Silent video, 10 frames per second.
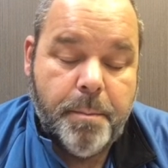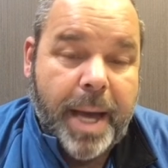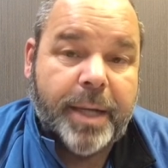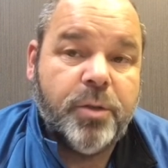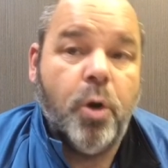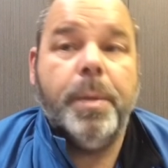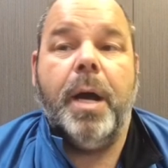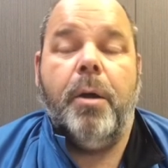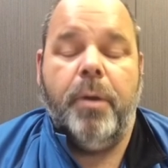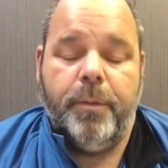
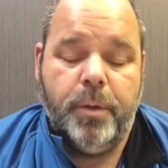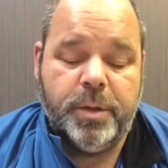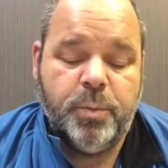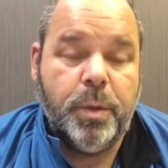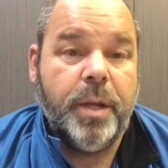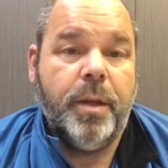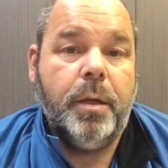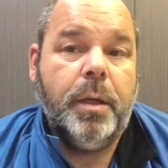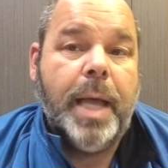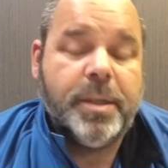Manitoba, however, is one of
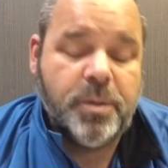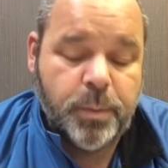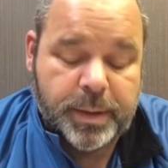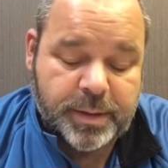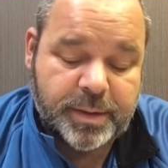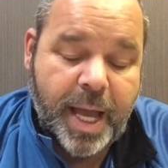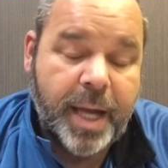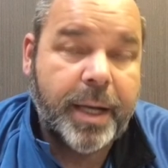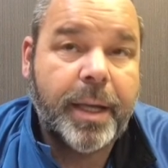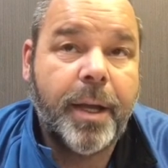the last ones
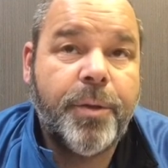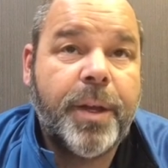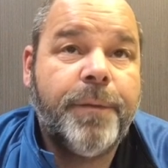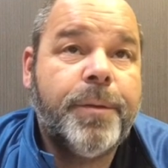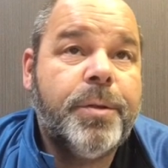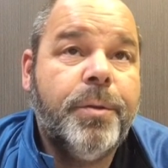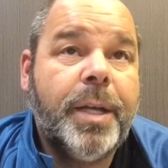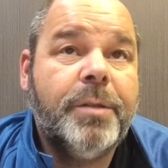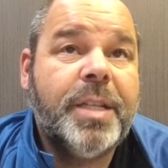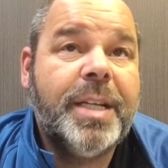standing. I think for
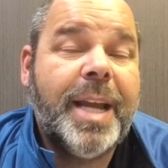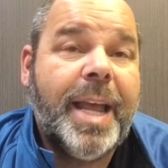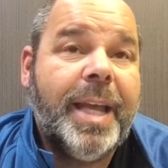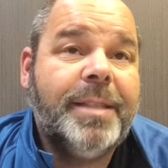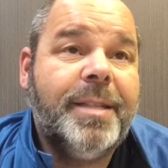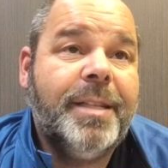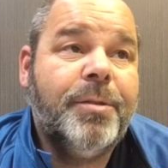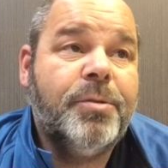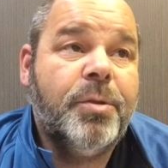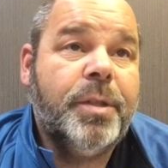
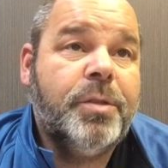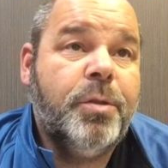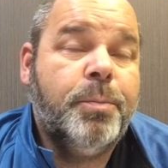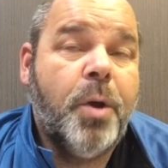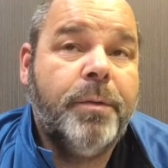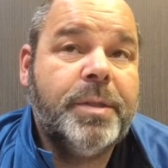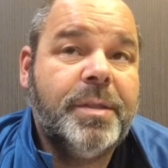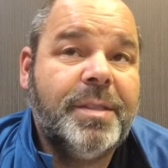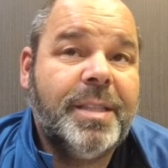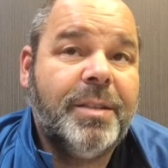2018, there's only 2
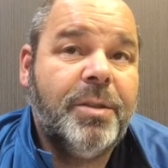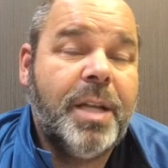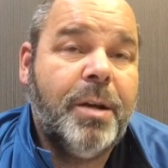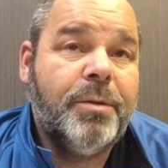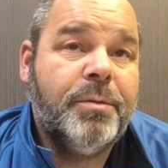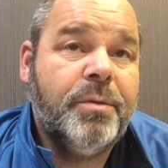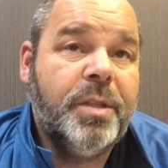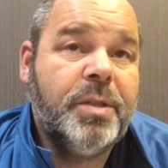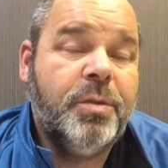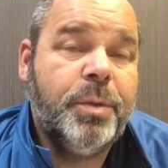provinces that are allowed
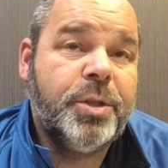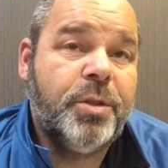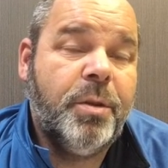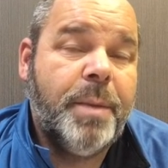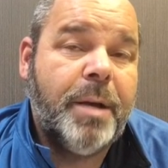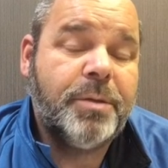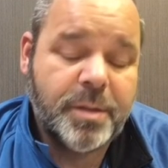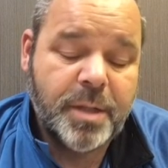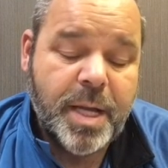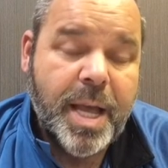the tuition
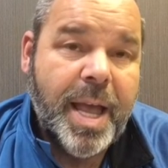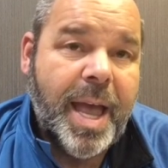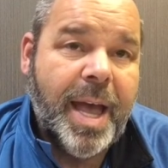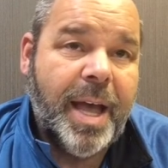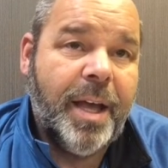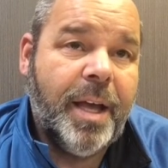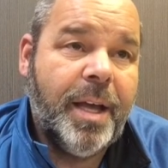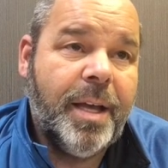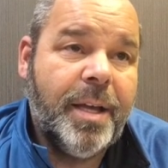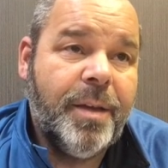amounts,
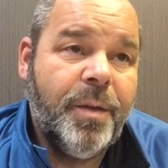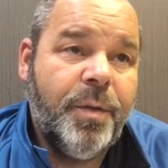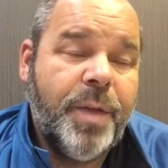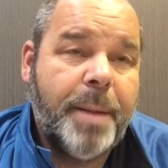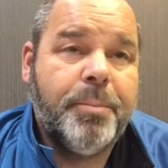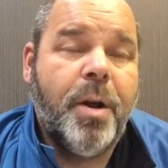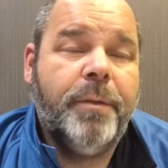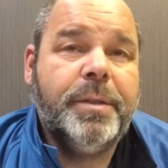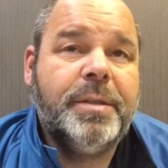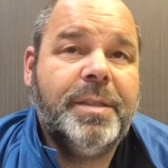and that
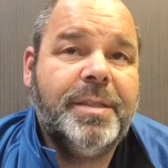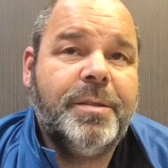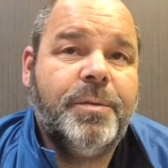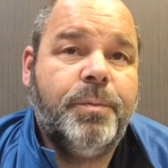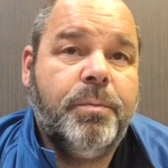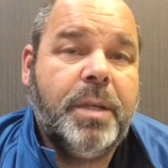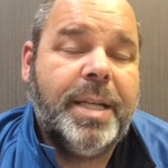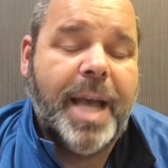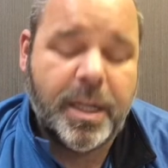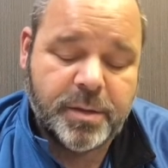province is
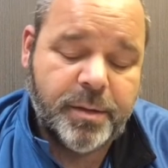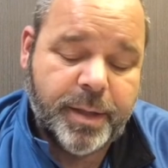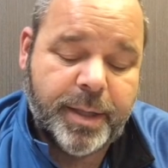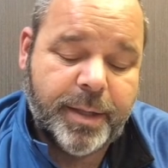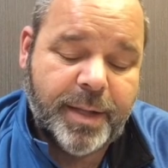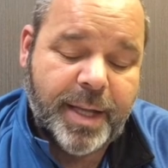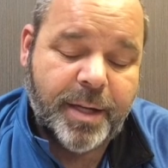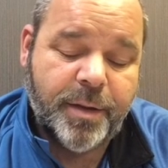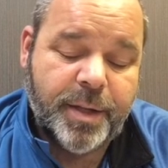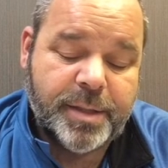canceling it at the
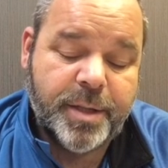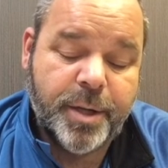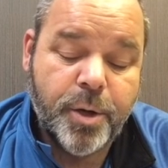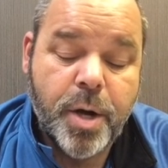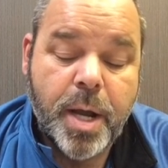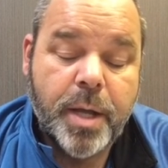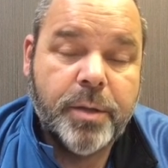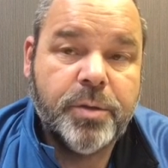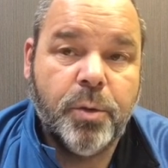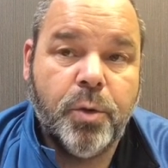end of this year.
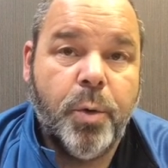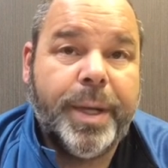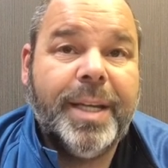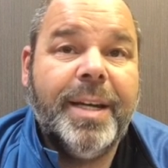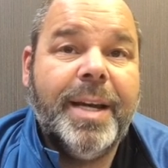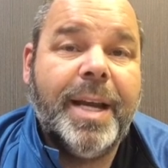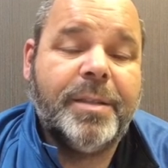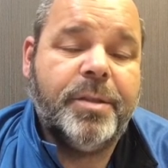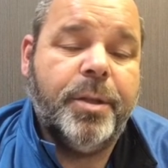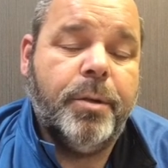So going into
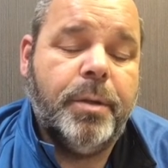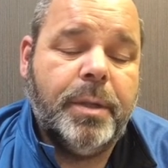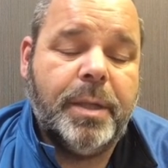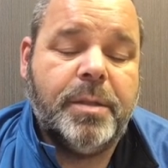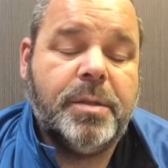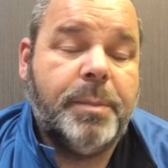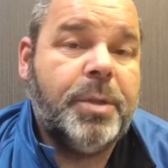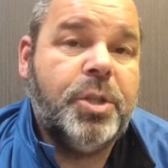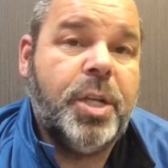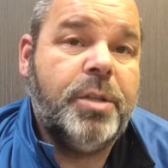next year, unless
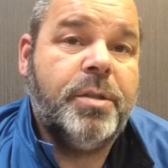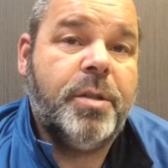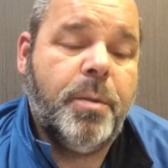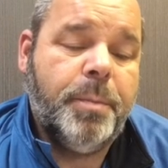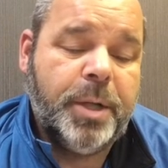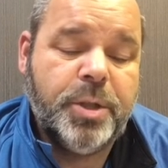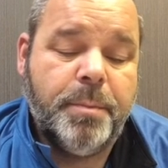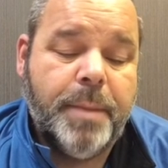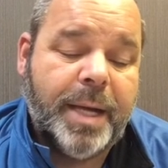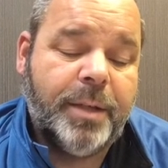something changes in our
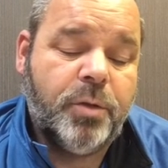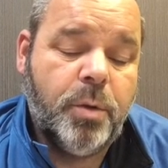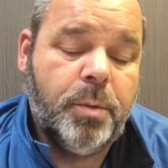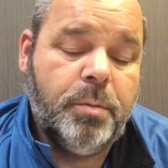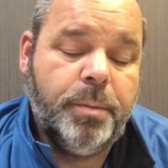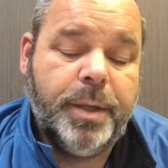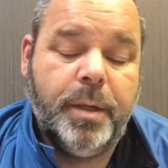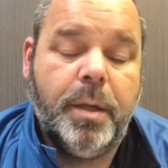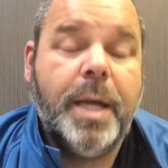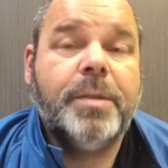budget, Manitoba will be
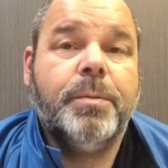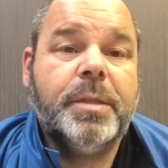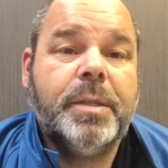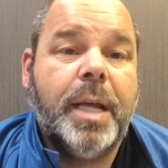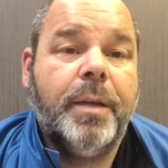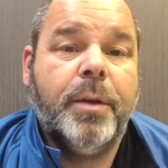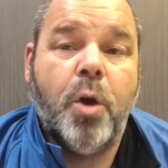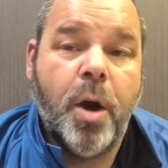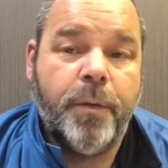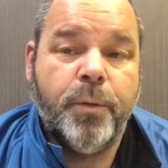the last one standing
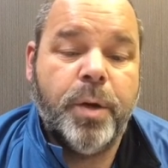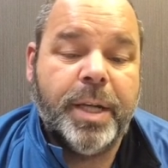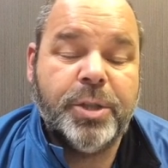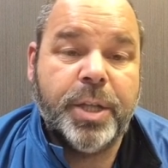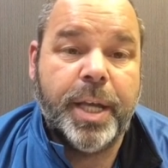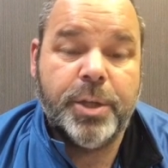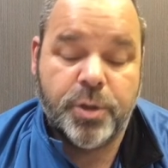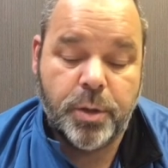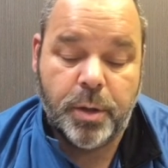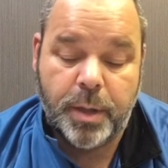that offer an
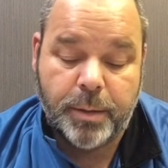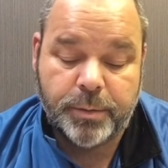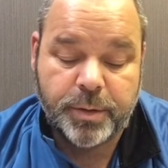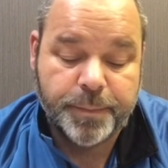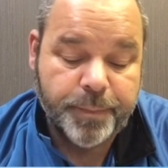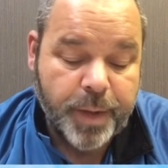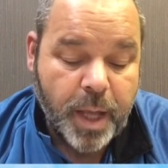educational allowance.